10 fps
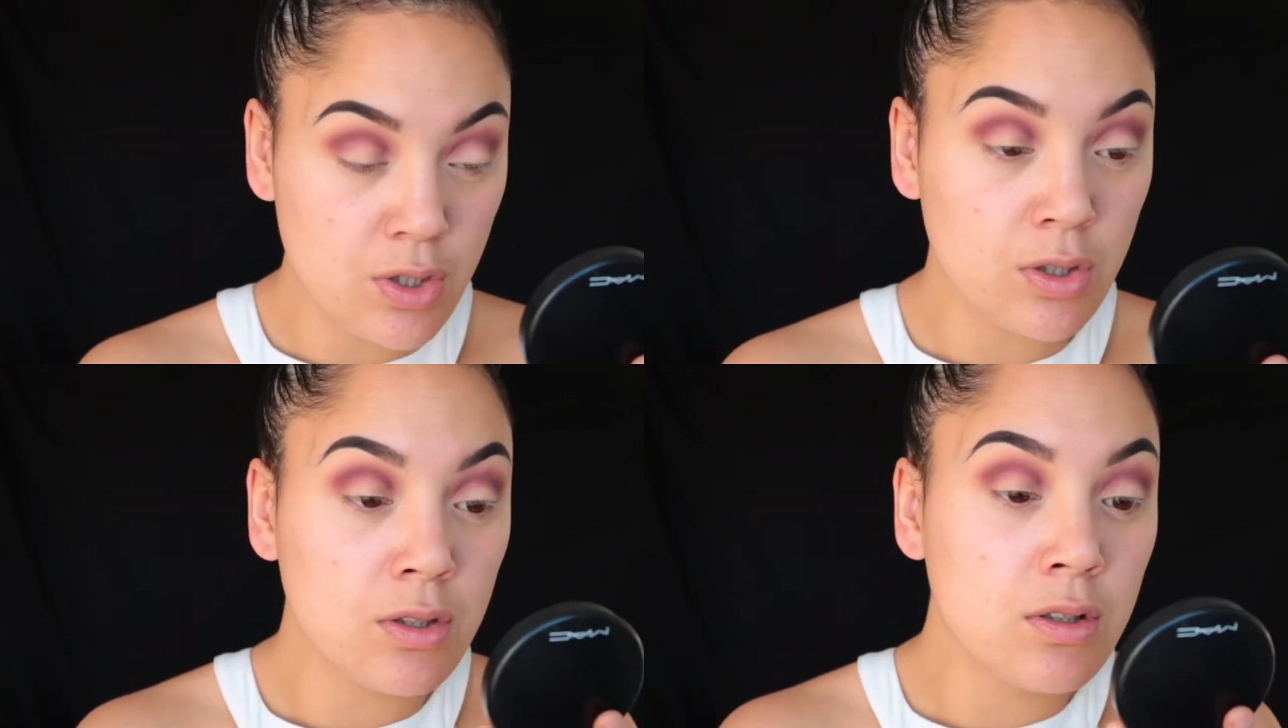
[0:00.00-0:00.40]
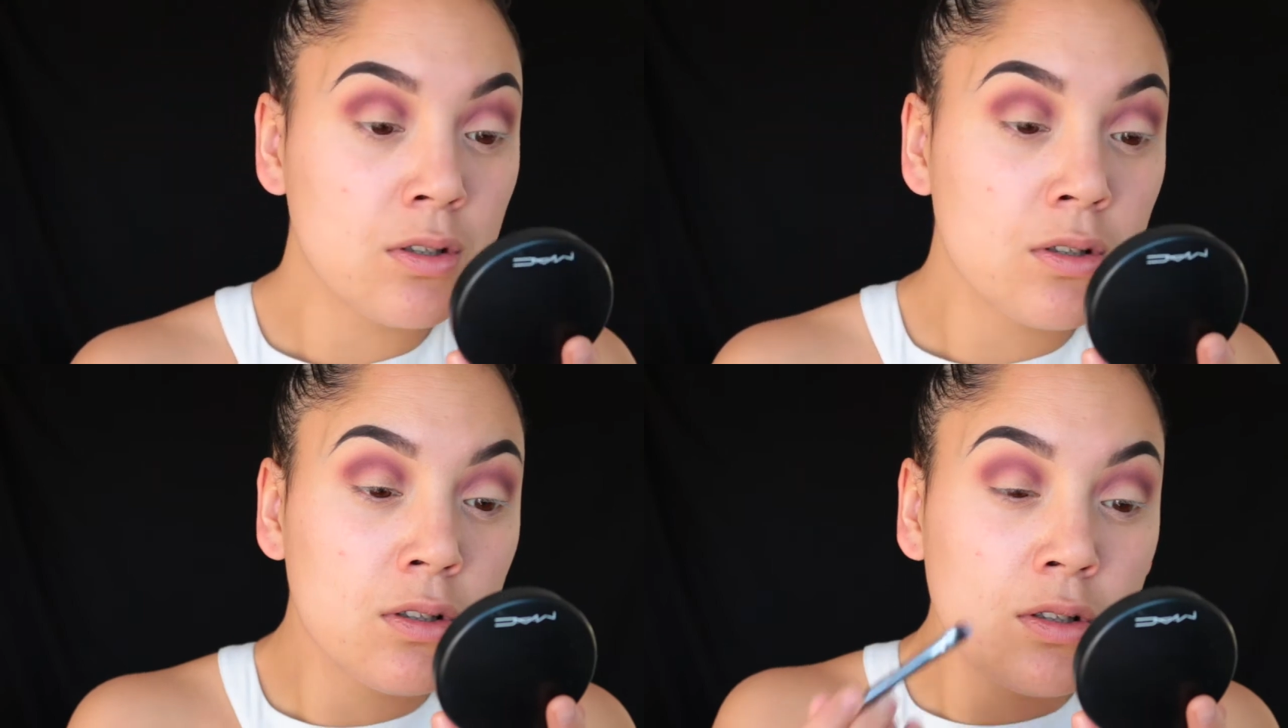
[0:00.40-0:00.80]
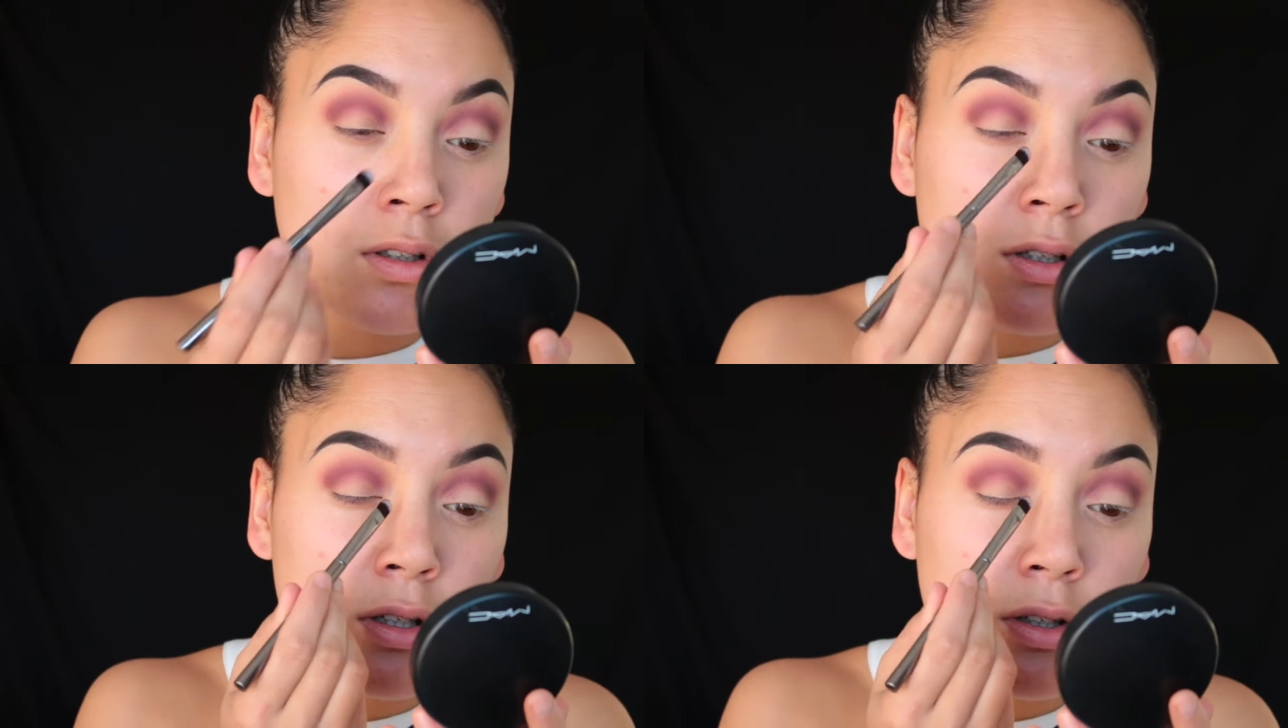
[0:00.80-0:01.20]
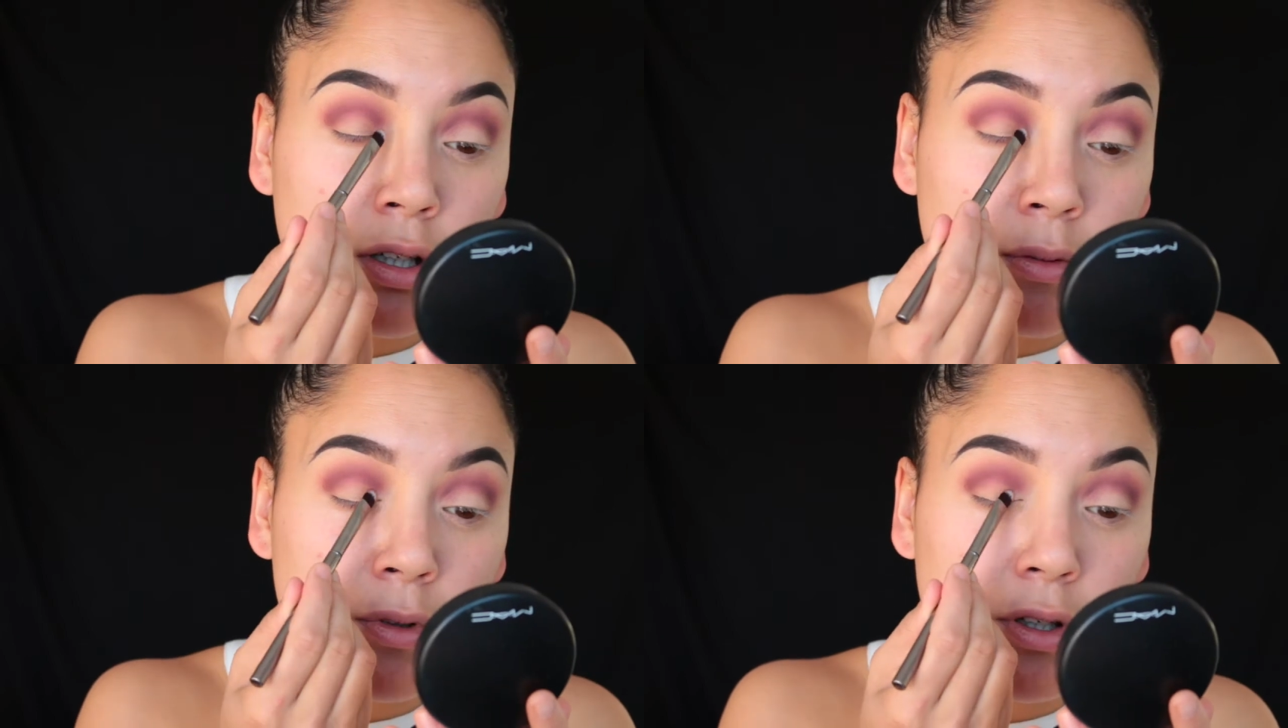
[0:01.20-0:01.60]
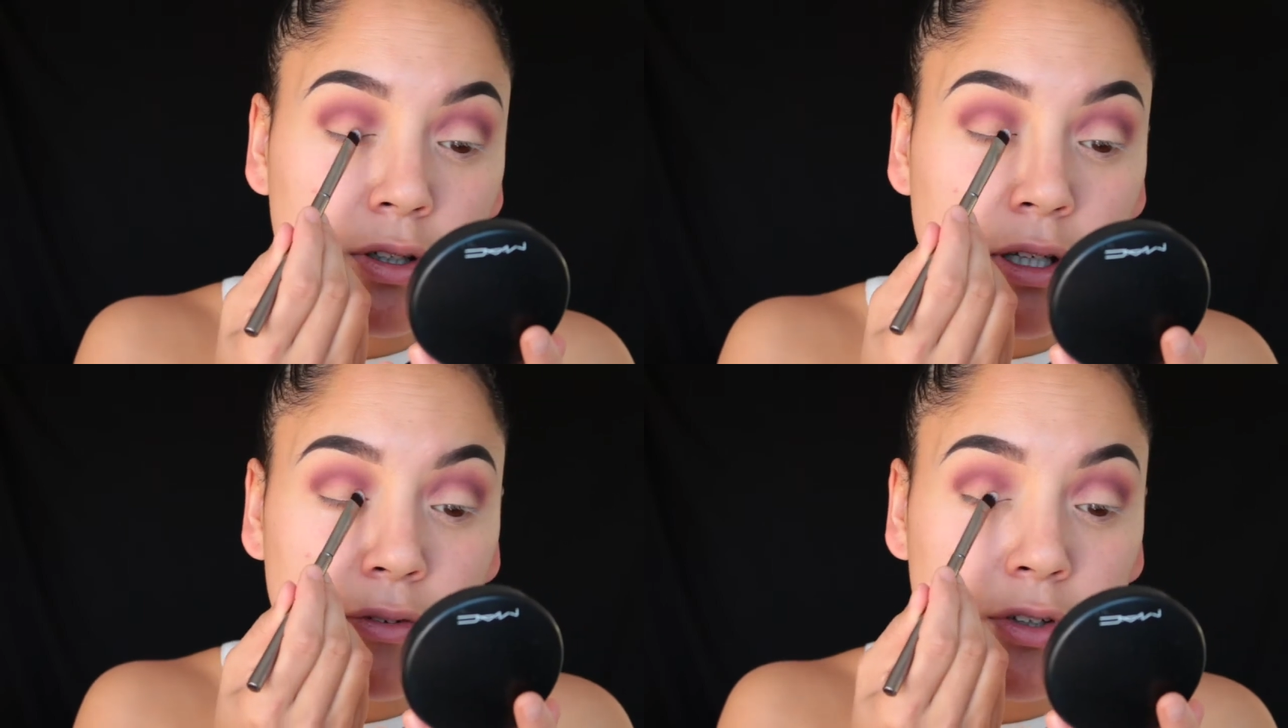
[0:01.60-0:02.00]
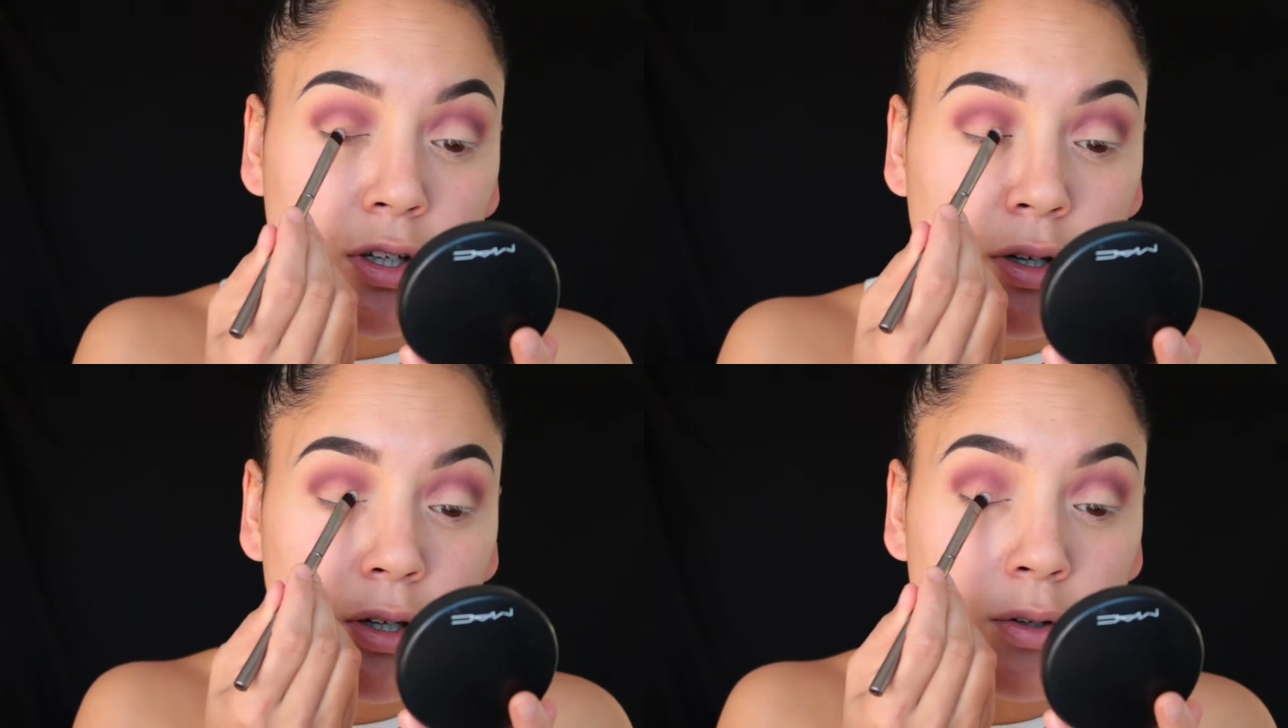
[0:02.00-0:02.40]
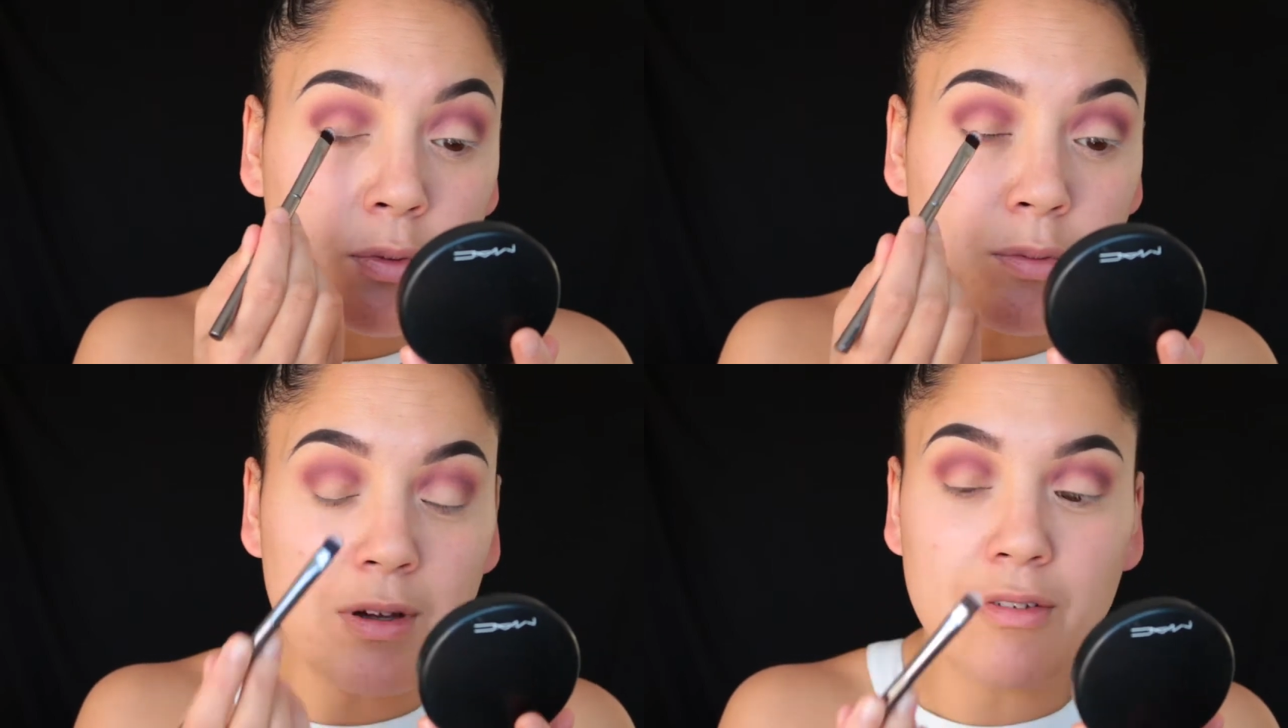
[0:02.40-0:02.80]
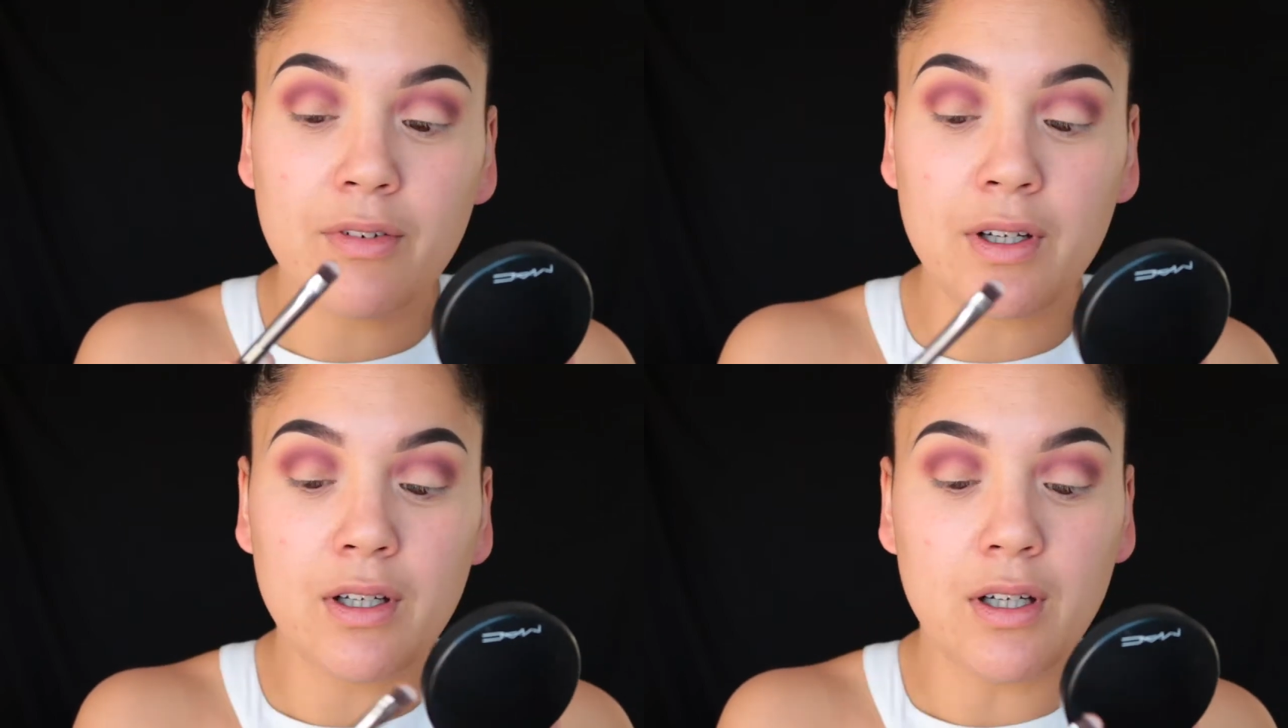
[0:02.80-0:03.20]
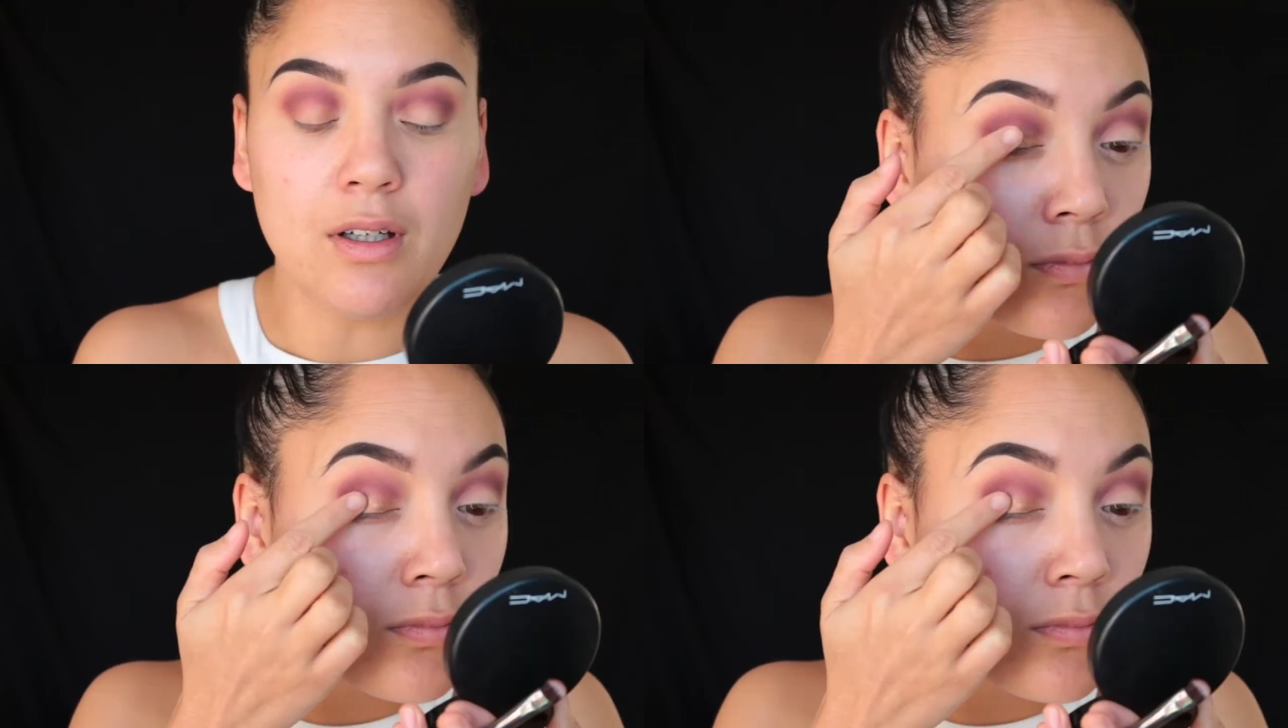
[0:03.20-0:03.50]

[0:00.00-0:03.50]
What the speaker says: I think I'm going to have to go in with my finger.